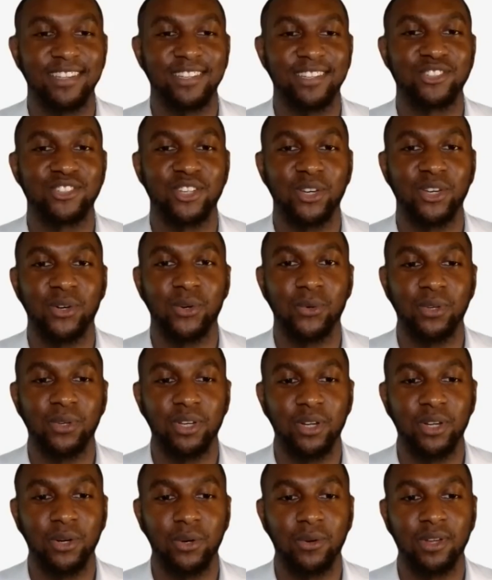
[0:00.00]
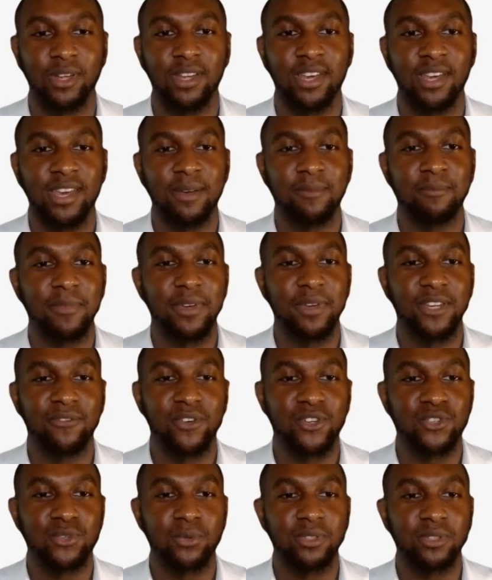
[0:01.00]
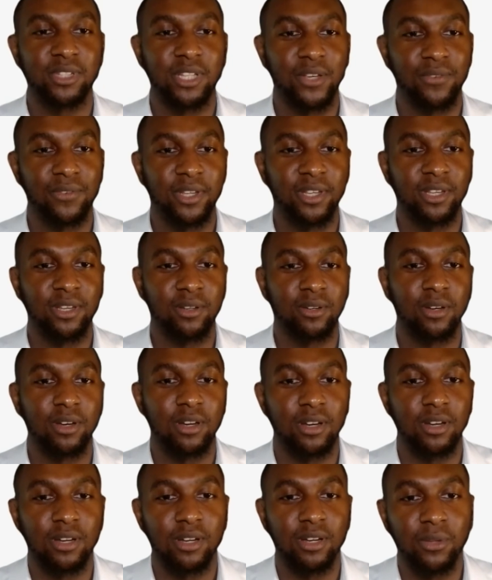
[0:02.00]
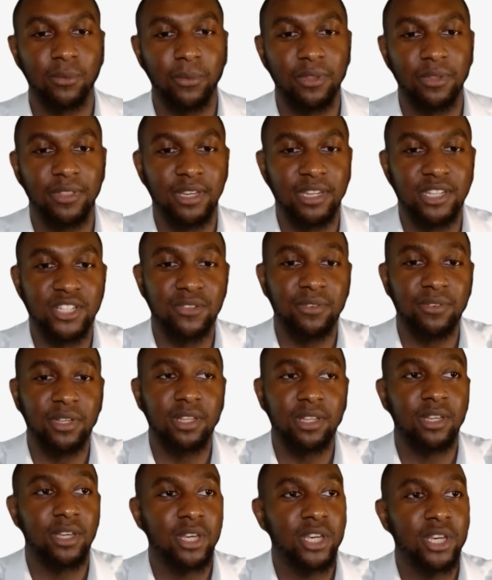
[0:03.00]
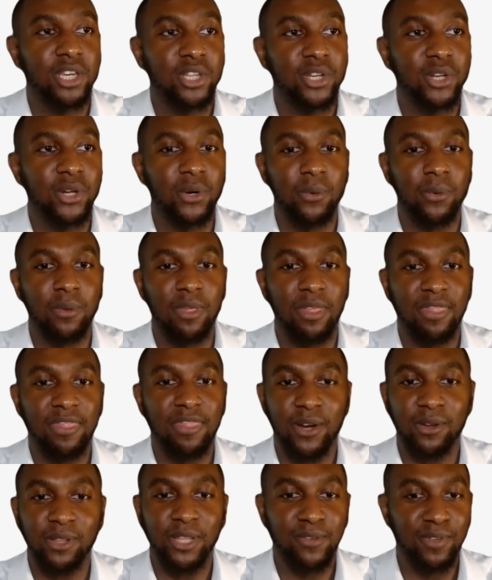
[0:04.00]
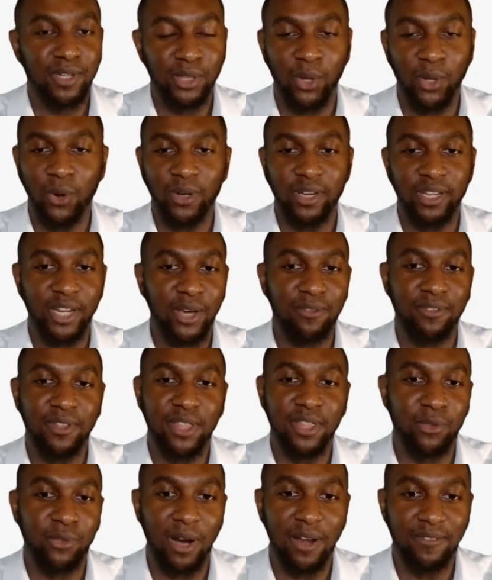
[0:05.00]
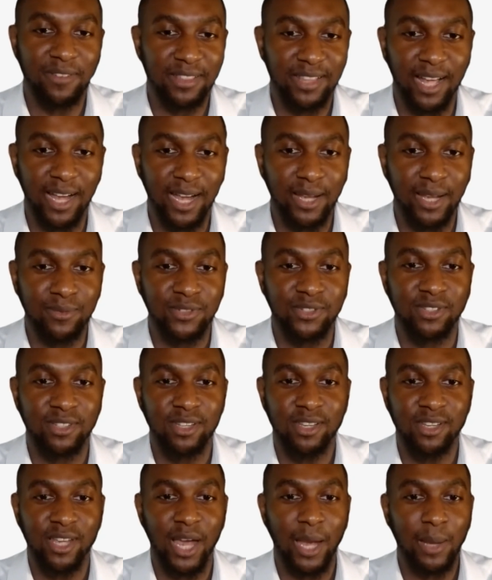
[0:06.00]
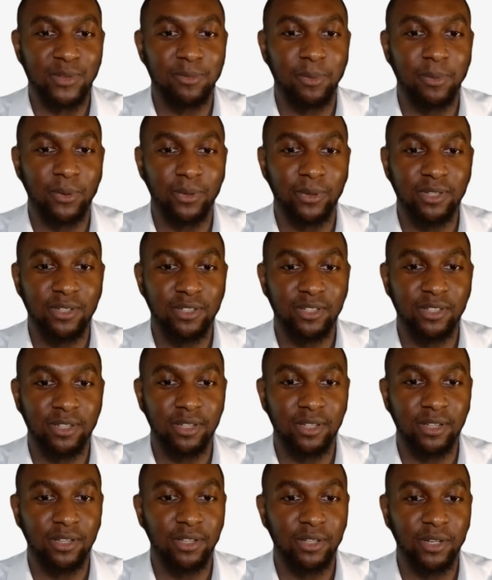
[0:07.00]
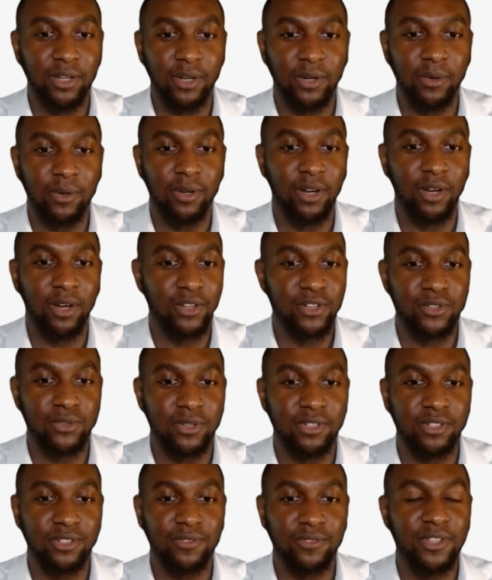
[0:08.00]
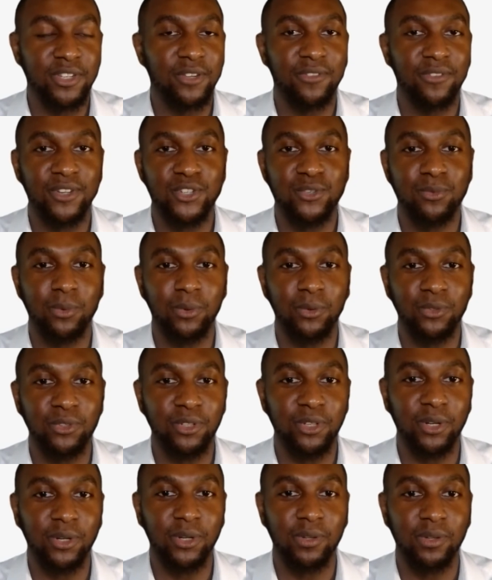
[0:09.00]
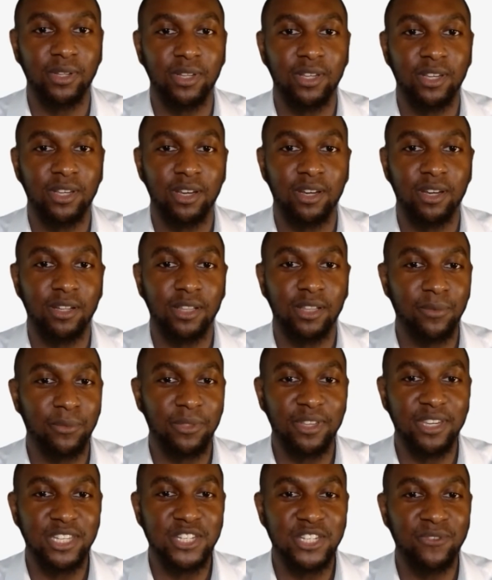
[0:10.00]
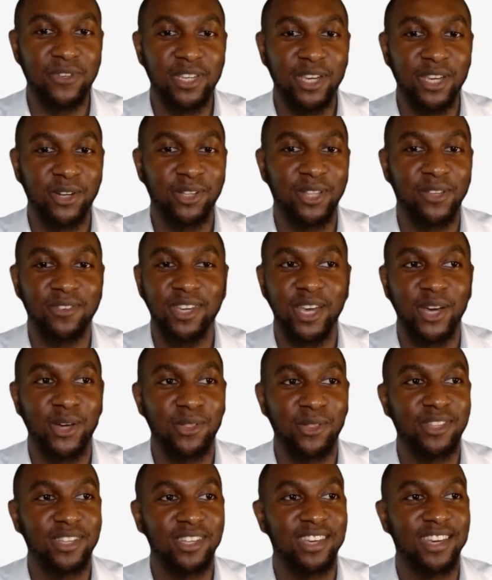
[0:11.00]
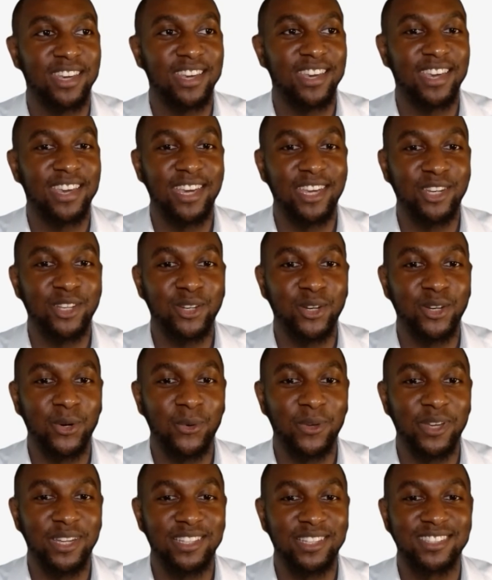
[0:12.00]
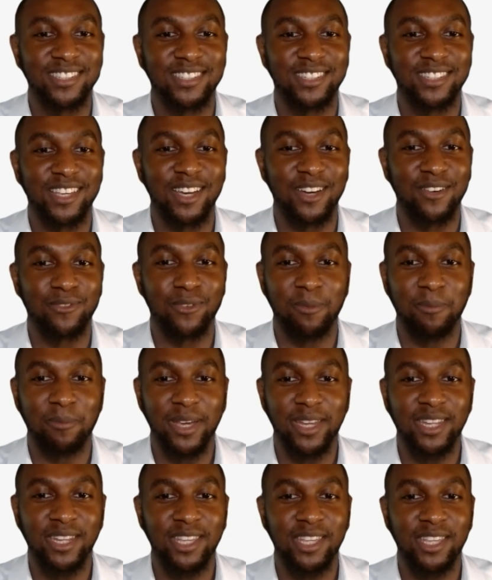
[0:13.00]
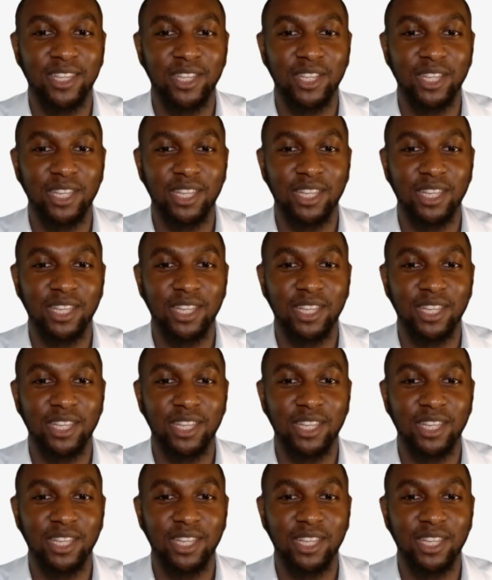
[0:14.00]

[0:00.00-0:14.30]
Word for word: And so, you know, individuals living with HIV, you know, they're living long and healthy and thriving lives. I've spoken to, you know, hundreds of individuals, you know, living with HIV, and they're living healthy. And, you know, it's for many